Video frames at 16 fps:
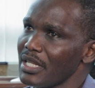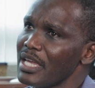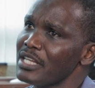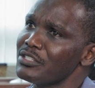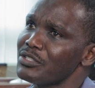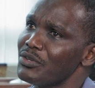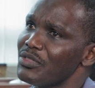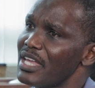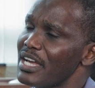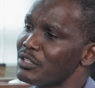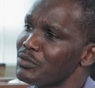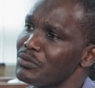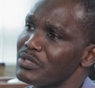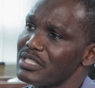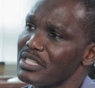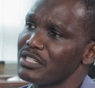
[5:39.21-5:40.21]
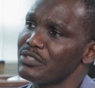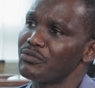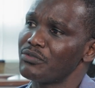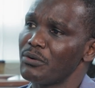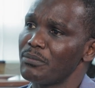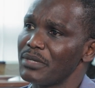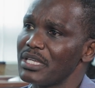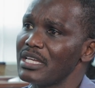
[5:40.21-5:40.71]
And so that was it
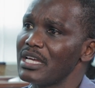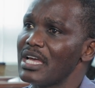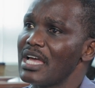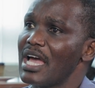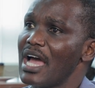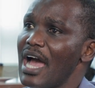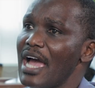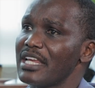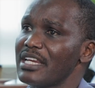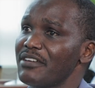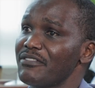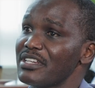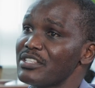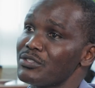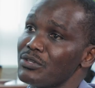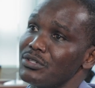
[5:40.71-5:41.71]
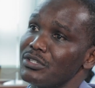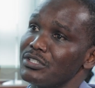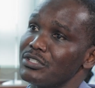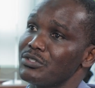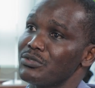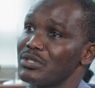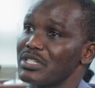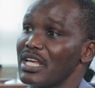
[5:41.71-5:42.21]
for me. I never
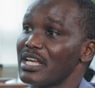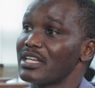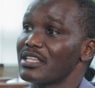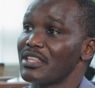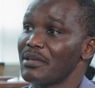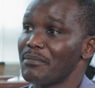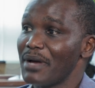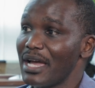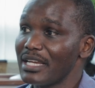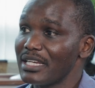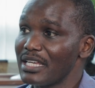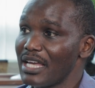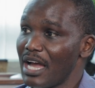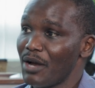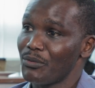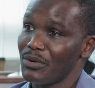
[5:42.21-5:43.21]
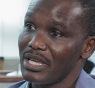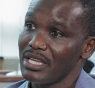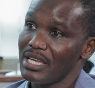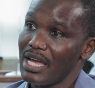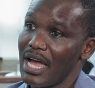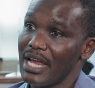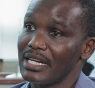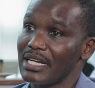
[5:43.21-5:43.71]
sold to take the money away
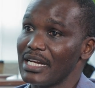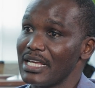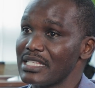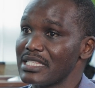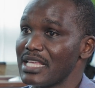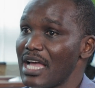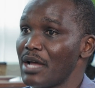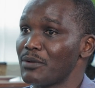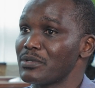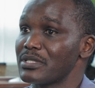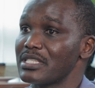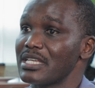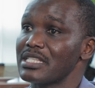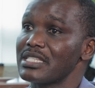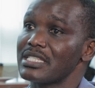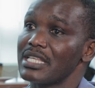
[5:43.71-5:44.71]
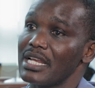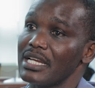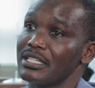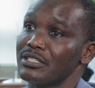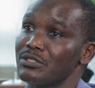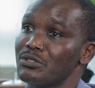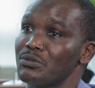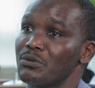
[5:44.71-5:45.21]
unless I was just
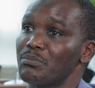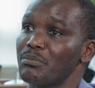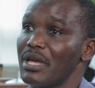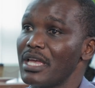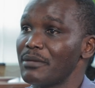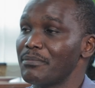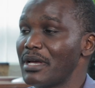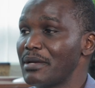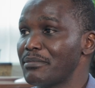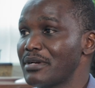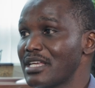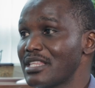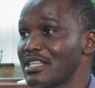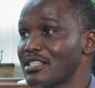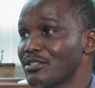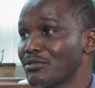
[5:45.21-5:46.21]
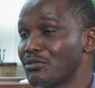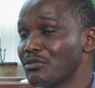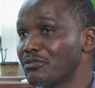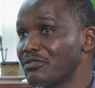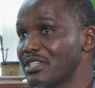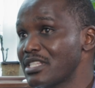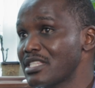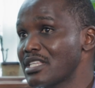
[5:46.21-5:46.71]
selling to pay my brother's school
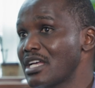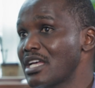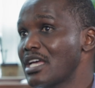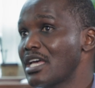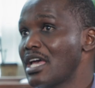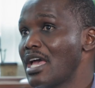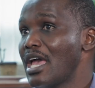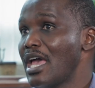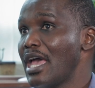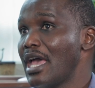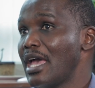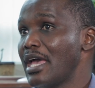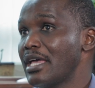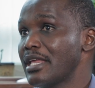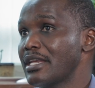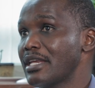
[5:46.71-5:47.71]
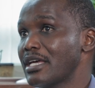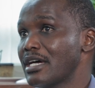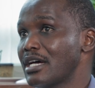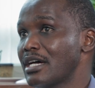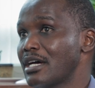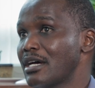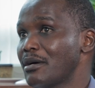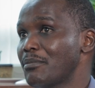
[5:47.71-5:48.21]
fees. And
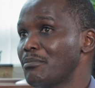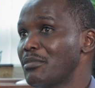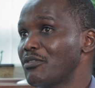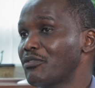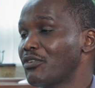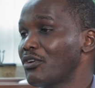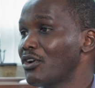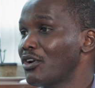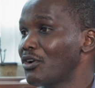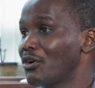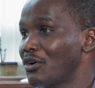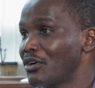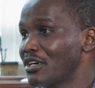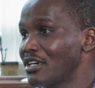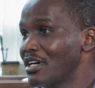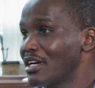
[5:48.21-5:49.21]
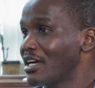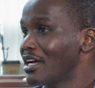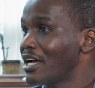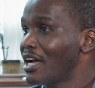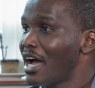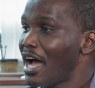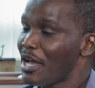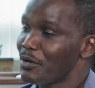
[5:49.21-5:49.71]
before long,
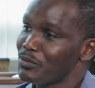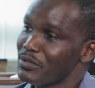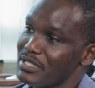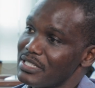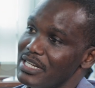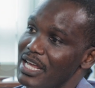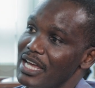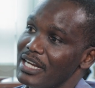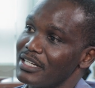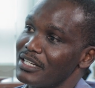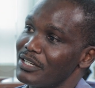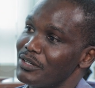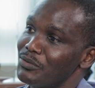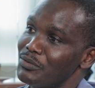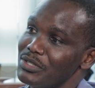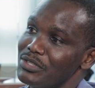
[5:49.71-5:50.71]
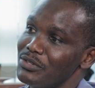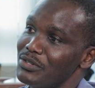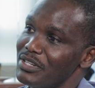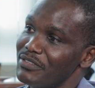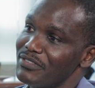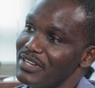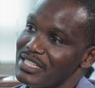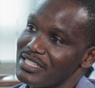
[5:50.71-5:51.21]
I was done with
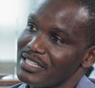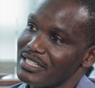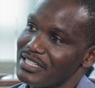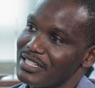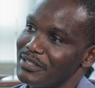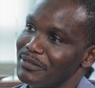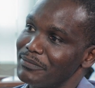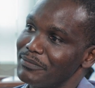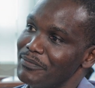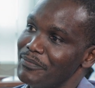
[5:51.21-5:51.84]
university.